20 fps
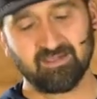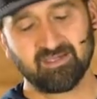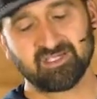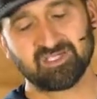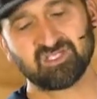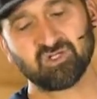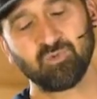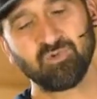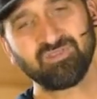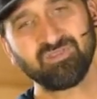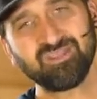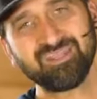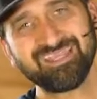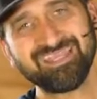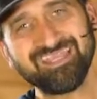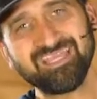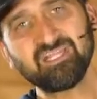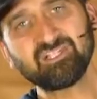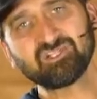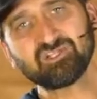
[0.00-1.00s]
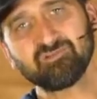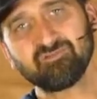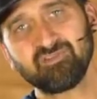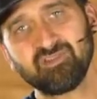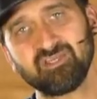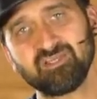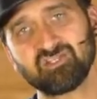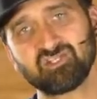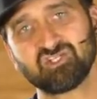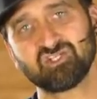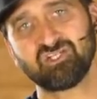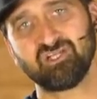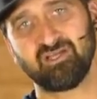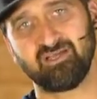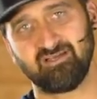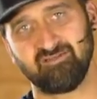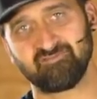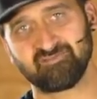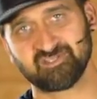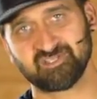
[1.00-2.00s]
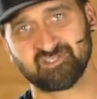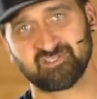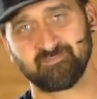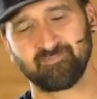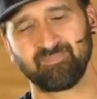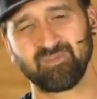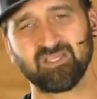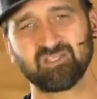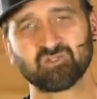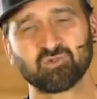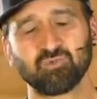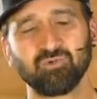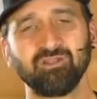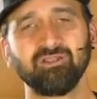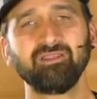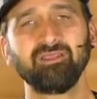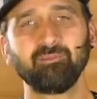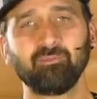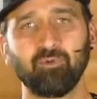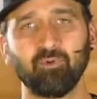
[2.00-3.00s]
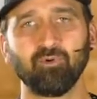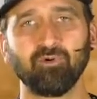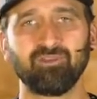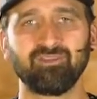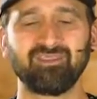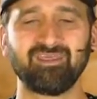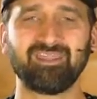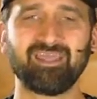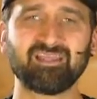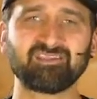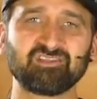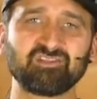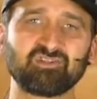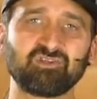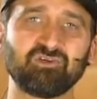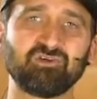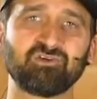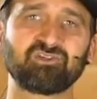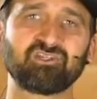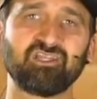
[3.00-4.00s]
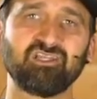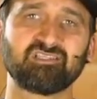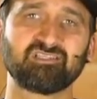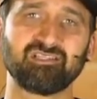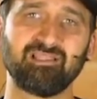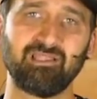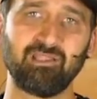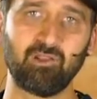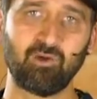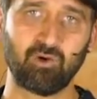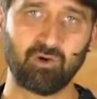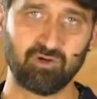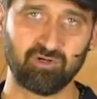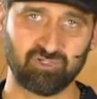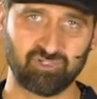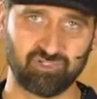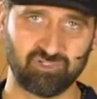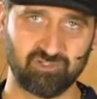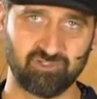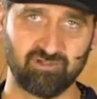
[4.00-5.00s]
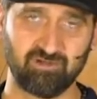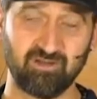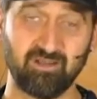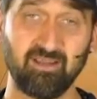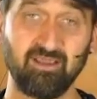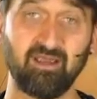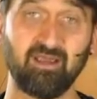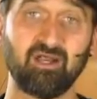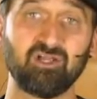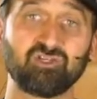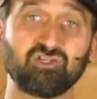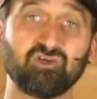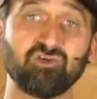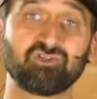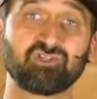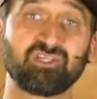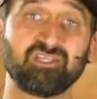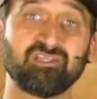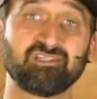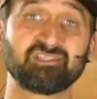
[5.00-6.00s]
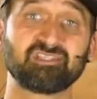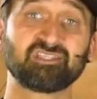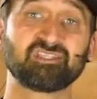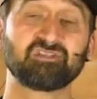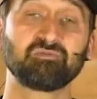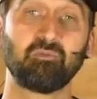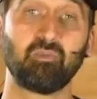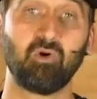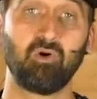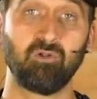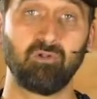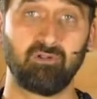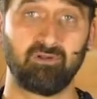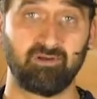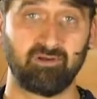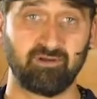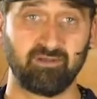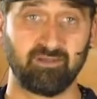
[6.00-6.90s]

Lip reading: So within each of these shifts, it's really important that as a church gets larger, a church gets smaller.